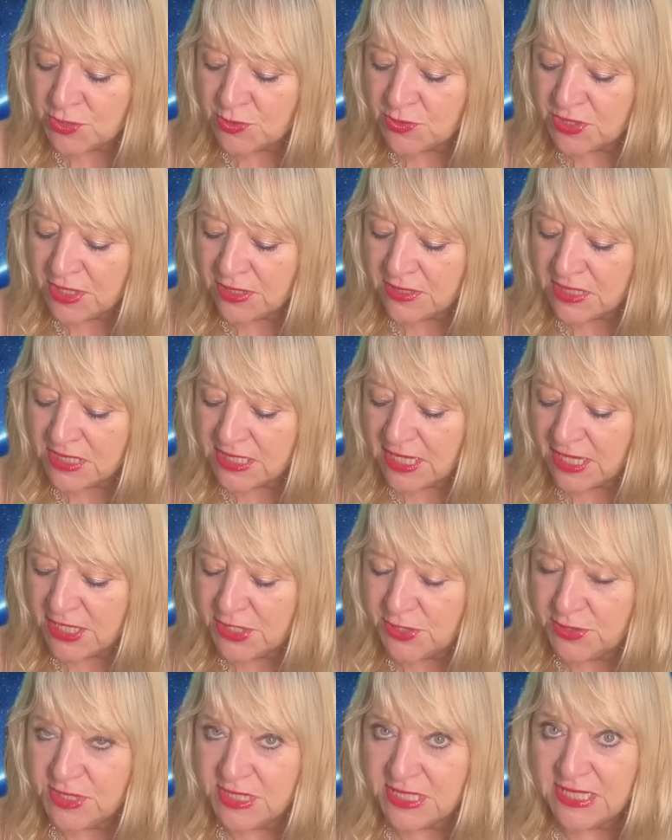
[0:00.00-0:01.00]
or don't say
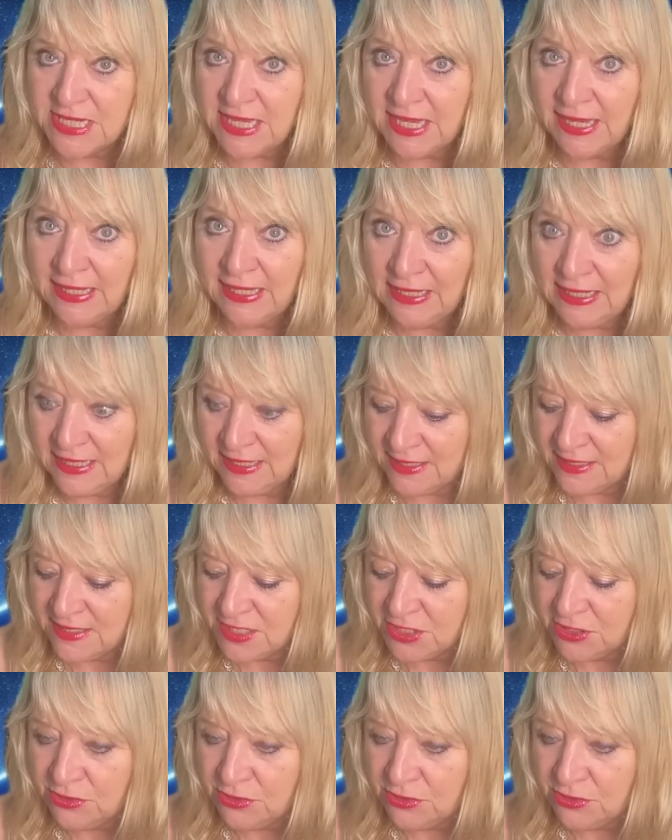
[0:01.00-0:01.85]
you see aliens,